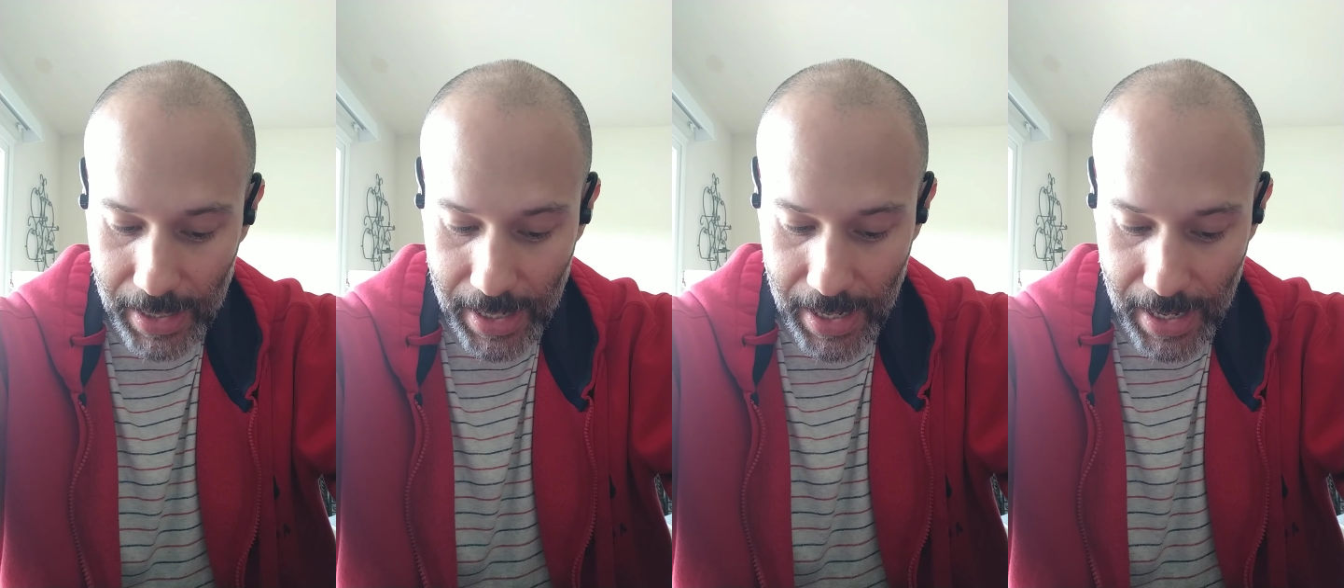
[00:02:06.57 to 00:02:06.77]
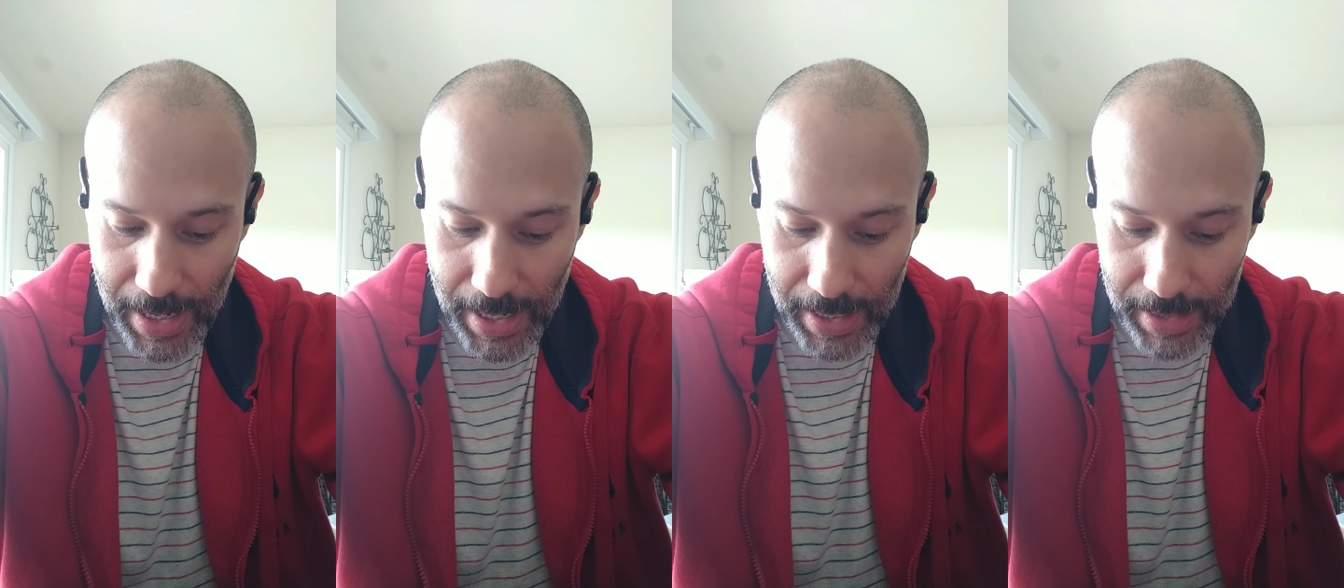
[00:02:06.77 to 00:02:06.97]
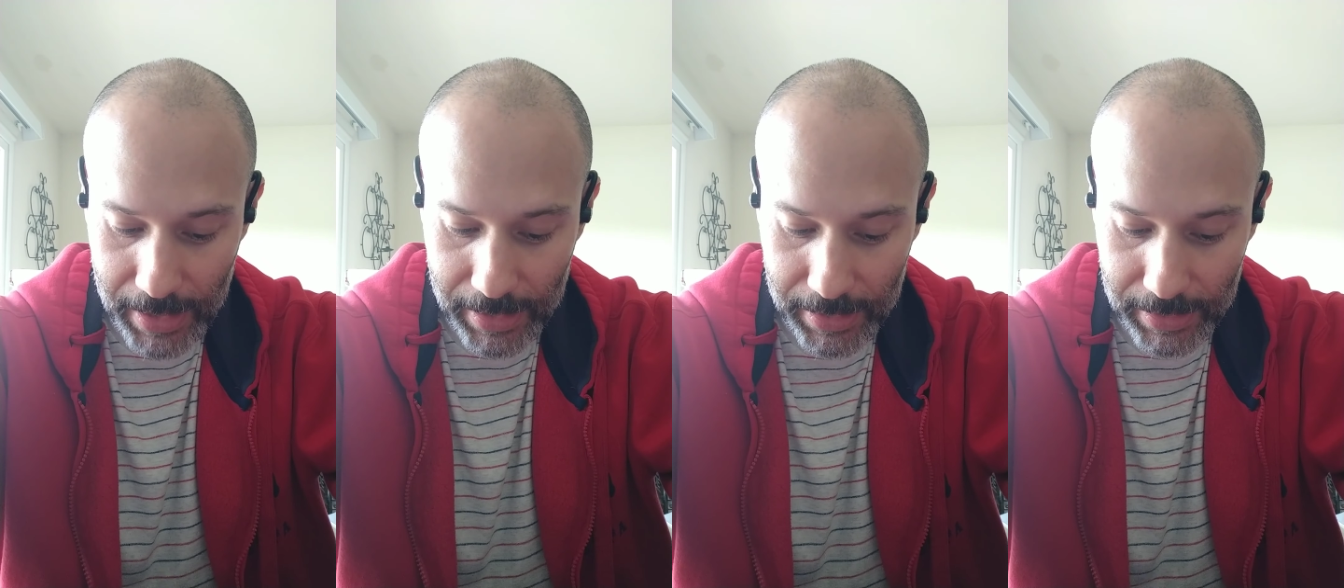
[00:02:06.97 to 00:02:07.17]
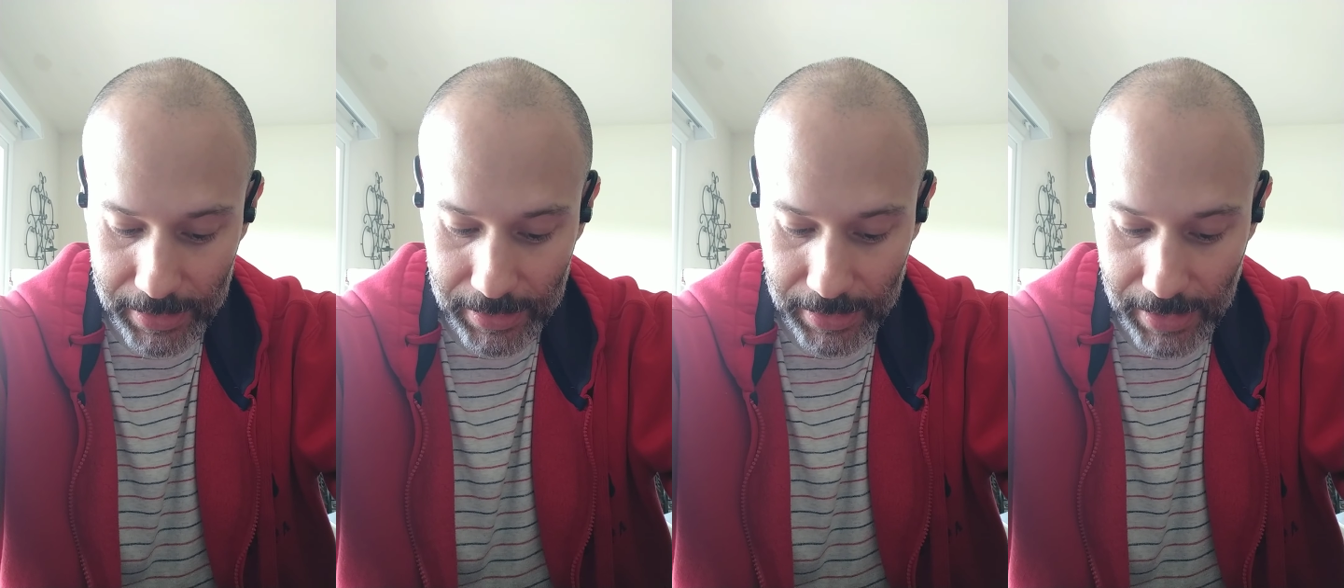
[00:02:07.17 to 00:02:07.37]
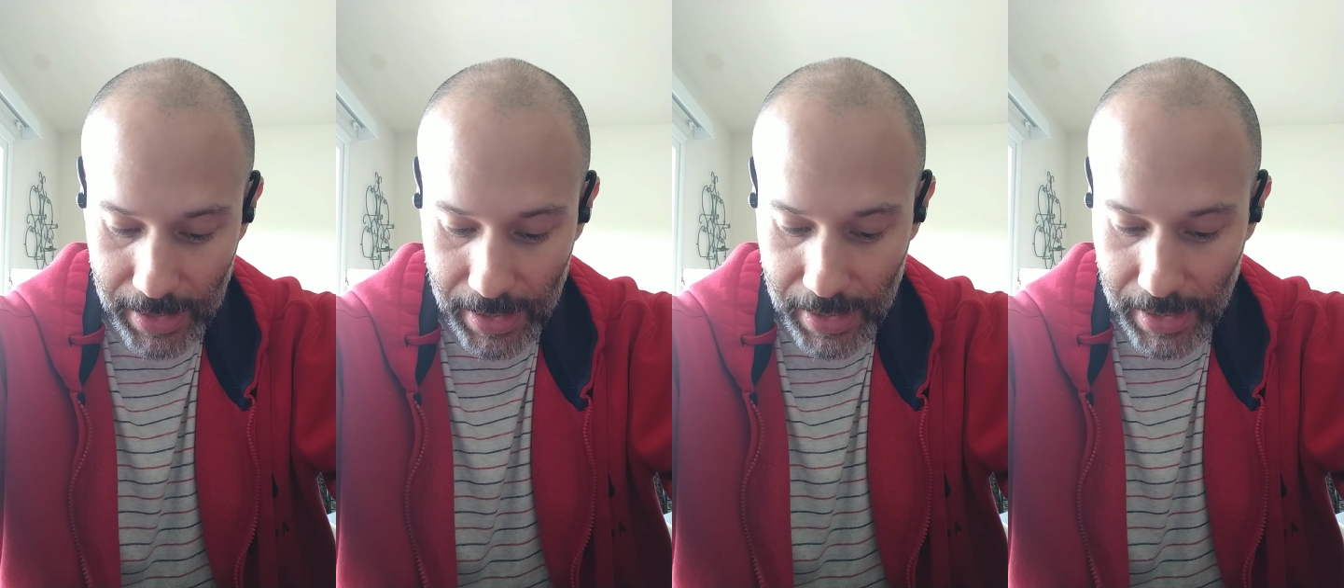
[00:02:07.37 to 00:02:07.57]
and
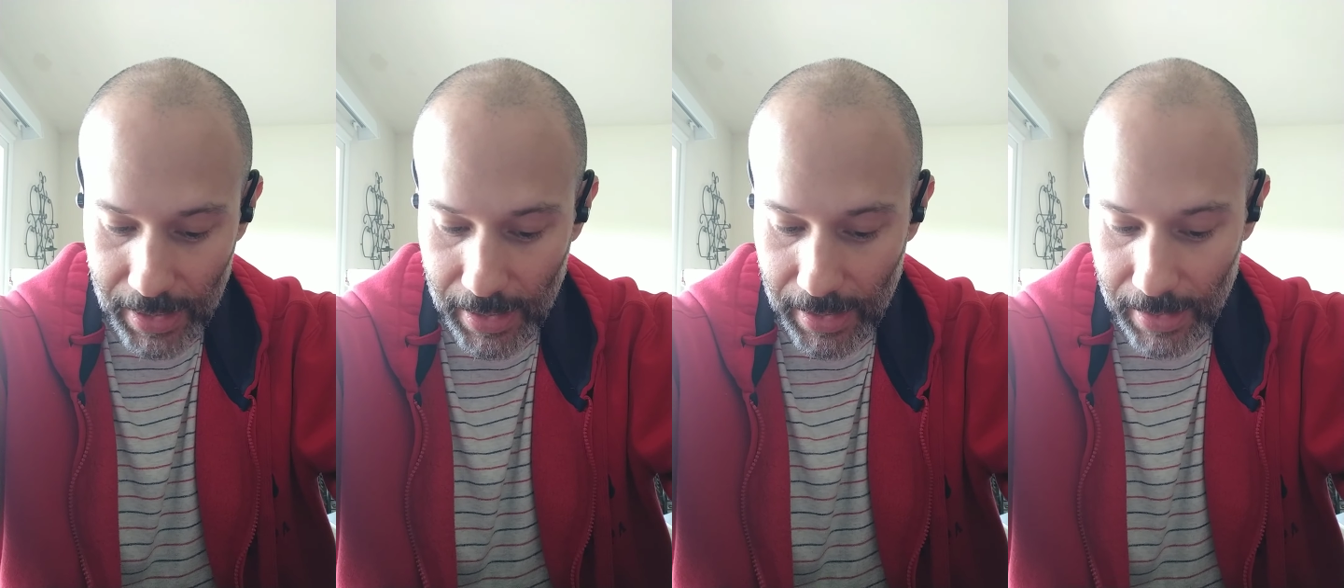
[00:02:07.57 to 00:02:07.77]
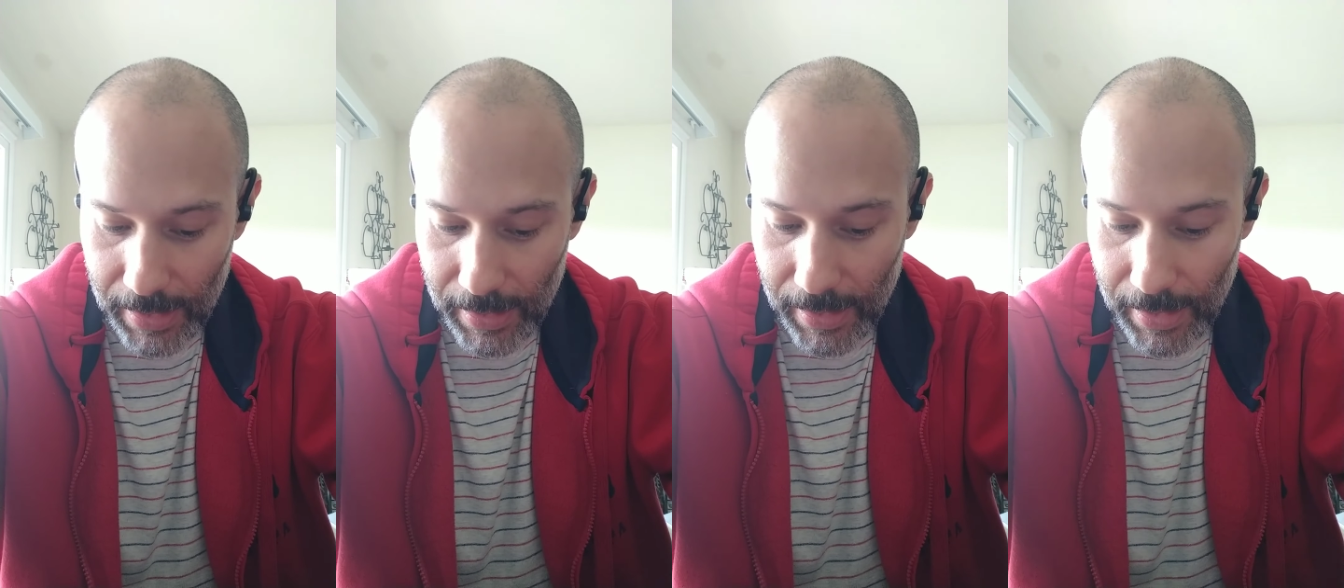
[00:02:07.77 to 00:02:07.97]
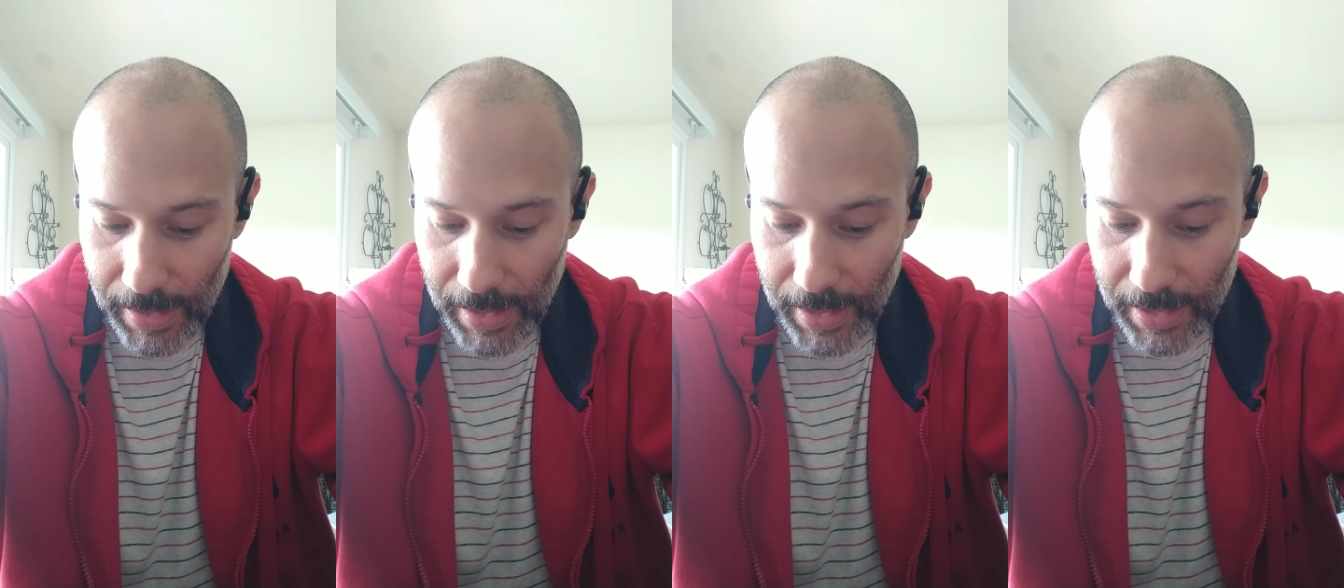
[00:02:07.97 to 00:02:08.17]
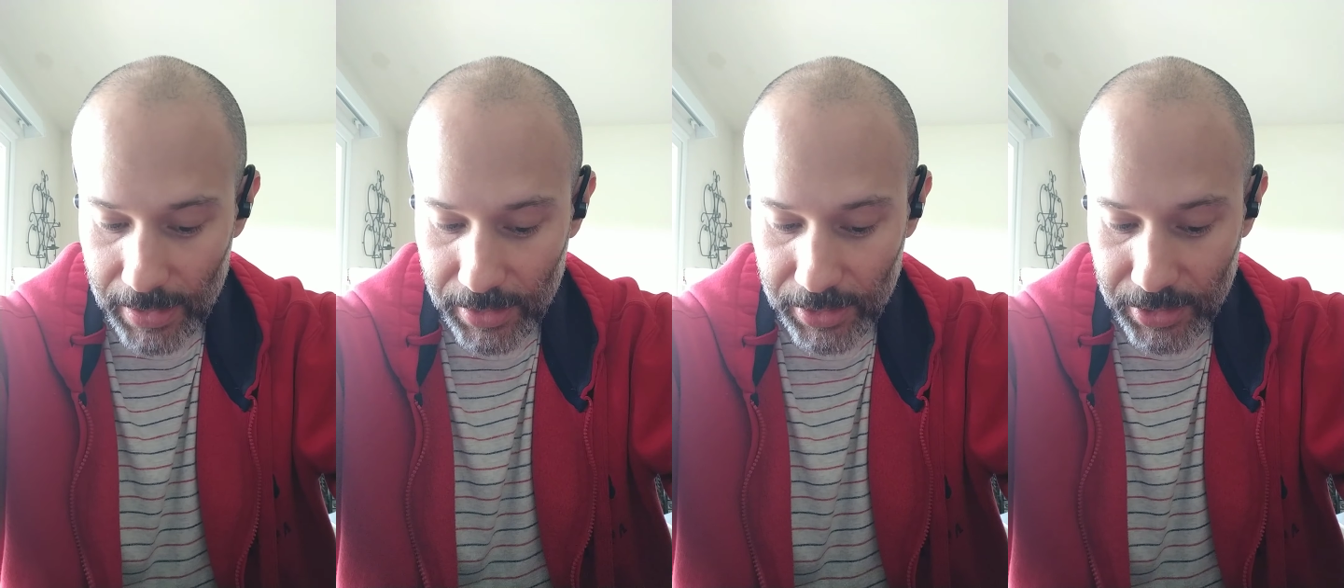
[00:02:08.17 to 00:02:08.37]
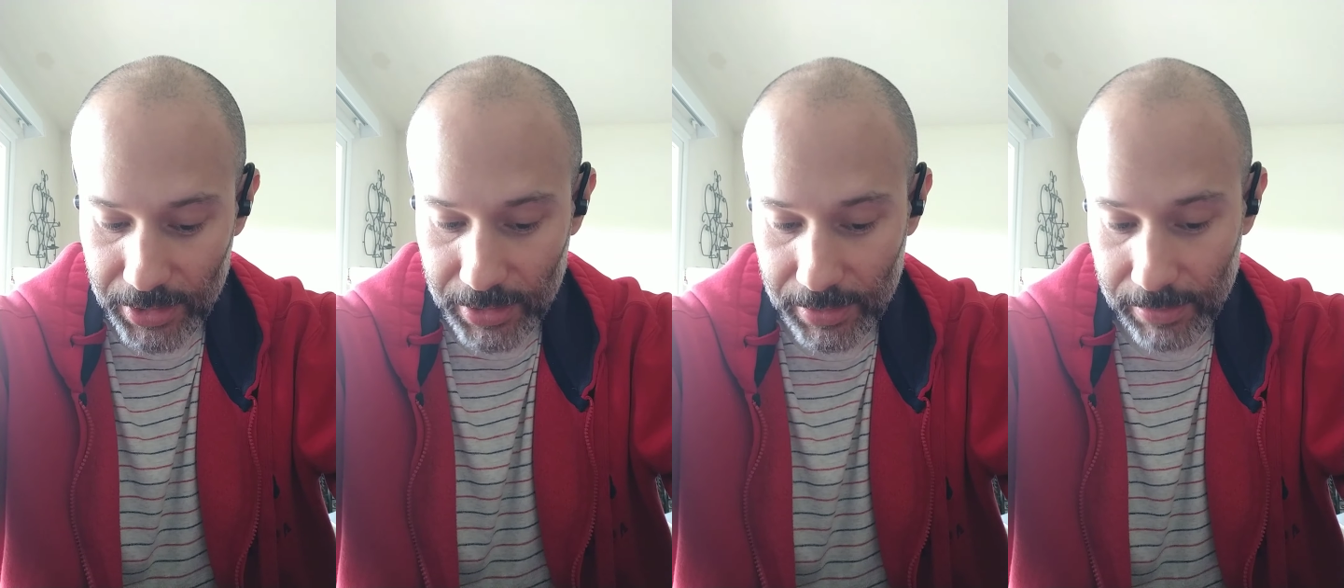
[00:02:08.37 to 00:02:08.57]

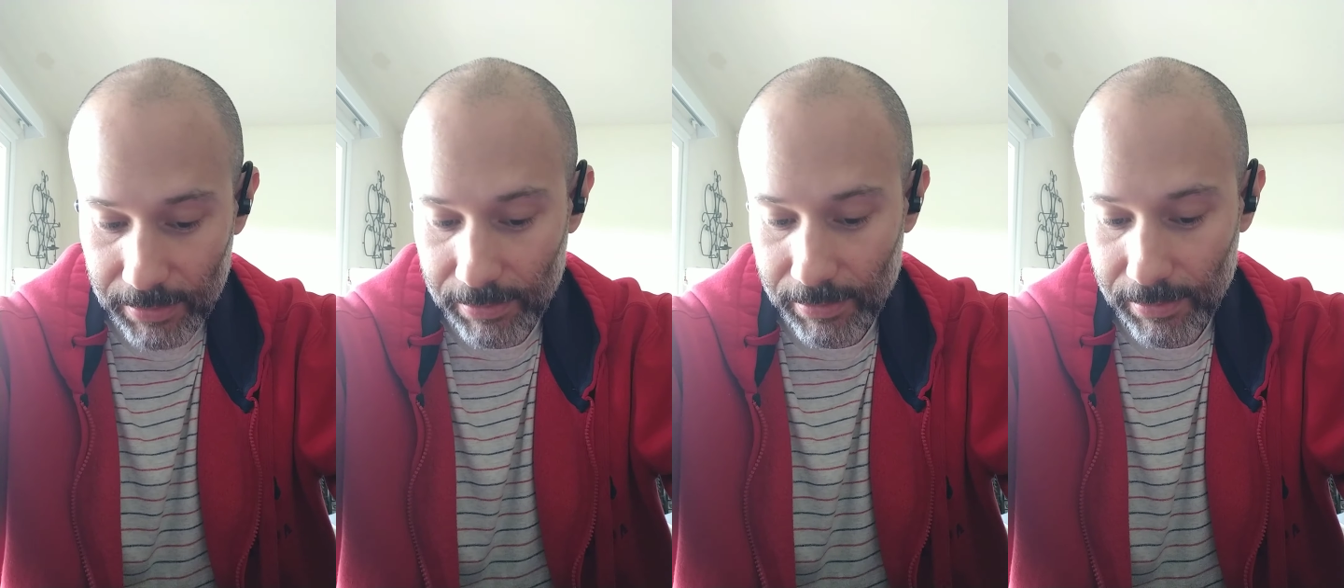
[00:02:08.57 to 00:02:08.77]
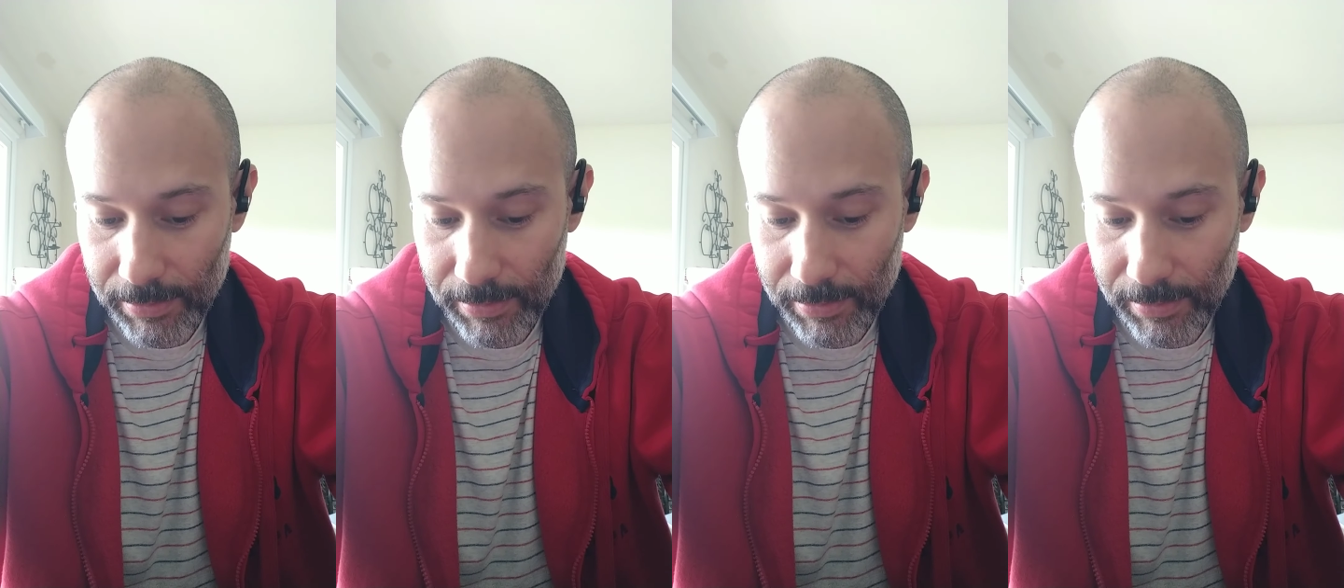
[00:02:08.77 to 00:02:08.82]
it's